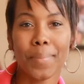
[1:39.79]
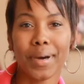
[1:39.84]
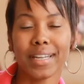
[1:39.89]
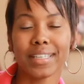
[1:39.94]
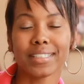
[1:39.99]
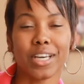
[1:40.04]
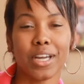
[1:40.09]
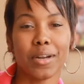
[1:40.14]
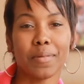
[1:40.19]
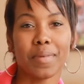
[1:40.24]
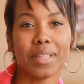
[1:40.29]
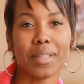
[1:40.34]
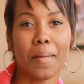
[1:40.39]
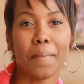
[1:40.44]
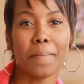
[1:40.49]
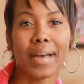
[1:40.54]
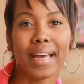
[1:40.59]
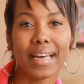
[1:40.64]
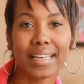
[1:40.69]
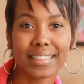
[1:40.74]
but it's gonna be the
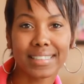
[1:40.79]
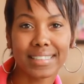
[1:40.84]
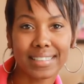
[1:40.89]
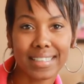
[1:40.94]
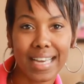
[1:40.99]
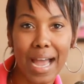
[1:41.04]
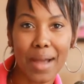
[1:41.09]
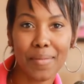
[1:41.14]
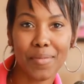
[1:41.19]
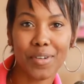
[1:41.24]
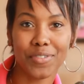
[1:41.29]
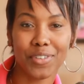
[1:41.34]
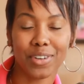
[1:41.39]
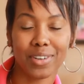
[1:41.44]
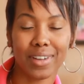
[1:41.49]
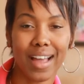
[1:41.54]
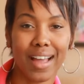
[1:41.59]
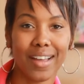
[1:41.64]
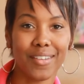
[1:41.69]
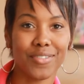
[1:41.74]
best time of your
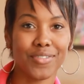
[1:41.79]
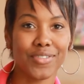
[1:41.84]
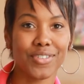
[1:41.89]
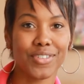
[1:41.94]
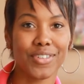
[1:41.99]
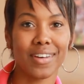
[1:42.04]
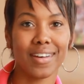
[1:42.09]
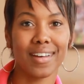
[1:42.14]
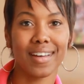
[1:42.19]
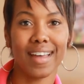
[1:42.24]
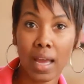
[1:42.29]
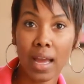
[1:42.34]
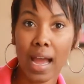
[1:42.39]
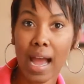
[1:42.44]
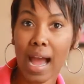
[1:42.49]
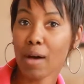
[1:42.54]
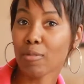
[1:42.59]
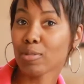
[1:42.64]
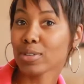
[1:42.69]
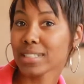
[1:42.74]
life.
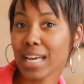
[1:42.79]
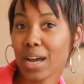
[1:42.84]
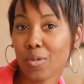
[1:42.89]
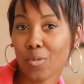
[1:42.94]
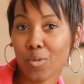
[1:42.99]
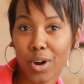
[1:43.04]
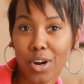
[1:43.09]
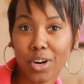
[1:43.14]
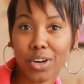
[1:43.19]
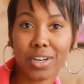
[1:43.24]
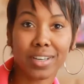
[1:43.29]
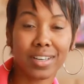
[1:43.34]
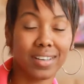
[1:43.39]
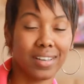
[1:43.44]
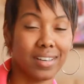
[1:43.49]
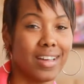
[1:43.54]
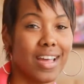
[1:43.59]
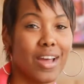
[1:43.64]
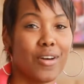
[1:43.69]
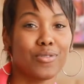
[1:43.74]
I was at work.
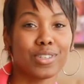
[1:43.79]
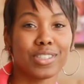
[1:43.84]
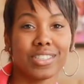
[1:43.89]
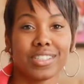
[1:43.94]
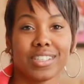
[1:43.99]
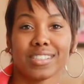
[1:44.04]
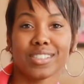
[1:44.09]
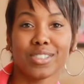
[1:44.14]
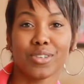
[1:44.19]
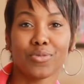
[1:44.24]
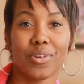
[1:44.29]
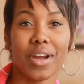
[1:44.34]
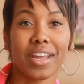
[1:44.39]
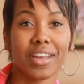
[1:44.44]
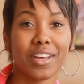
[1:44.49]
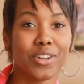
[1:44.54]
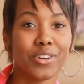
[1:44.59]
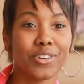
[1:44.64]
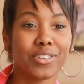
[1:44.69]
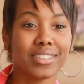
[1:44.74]
It was just a
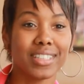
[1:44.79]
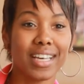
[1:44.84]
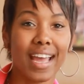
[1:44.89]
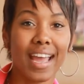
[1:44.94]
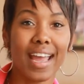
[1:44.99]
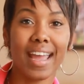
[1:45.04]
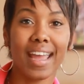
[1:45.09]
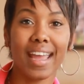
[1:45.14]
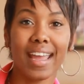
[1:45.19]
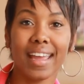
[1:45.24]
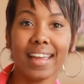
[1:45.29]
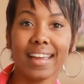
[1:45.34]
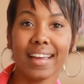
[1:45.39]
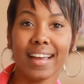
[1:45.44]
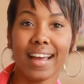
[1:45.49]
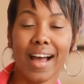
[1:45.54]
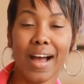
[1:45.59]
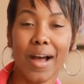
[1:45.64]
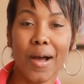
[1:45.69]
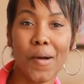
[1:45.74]
regular
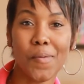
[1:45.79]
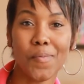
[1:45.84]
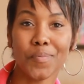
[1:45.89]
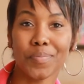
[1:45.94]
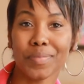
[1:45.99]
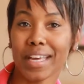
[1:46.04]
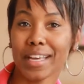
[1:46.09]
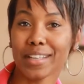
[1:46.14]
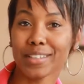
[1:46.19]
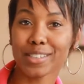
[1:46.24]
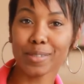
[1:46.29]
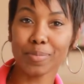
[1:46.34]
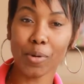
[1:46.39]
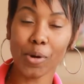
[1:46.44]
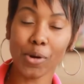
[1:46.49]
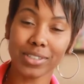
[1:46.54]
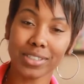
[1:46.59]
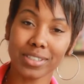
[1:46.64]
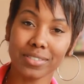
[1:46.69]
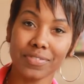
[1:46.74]
day, in
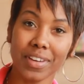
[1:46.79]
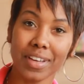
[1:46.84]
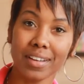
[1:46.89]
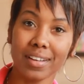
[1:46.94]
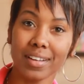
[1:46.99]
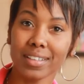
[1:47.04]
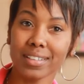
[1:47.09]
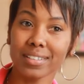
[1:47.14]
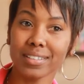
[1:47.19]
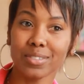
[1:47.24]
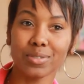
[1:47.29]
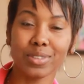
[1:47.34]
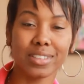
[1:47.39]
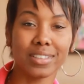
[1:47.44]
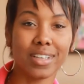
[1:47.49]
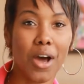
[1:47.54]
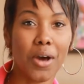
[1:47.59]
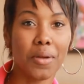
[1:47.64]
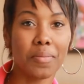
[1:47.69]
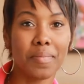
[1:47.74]
sports fields,
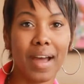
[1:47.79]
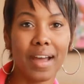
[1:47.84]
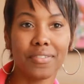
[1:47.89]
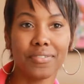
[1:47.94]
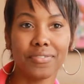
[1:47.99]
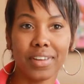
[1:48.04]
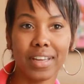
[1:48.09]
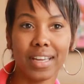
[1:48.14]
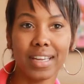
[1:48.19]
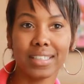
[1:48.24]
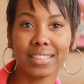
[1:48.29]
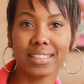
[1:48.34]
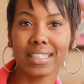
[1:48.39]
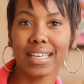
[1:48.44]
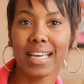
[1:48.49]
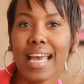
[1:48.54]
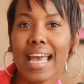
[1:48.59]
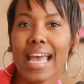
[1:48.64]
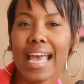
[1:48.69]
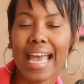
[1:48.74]
was on my feet,
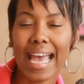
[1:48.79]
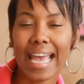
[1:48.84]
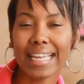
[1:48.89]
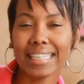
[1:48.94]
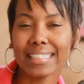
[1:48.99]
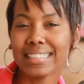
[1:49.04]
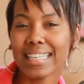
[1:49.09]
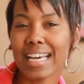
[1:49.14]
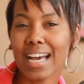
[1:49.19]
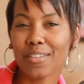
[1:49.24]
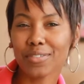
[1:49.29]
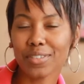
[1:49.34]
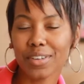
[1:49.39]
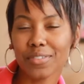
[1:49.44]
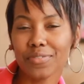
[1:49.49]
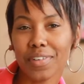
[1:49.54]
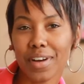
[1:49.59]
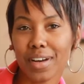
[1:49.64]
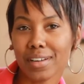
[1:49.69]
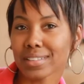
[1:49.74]
and
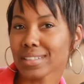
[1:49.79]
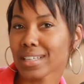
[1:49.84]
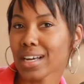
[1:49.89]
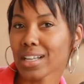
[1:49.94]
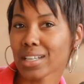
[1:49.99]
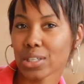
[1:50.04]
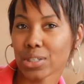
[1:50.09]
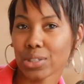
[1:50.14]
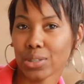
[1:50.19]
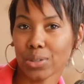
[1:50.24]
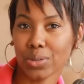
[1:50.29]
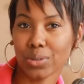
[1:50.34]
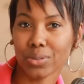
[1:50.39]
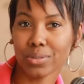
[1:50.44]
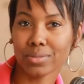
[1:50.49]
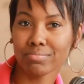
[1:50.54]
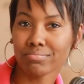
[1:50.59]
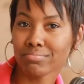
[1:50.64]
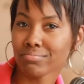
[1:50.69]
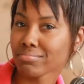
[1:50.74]
definitely felt a little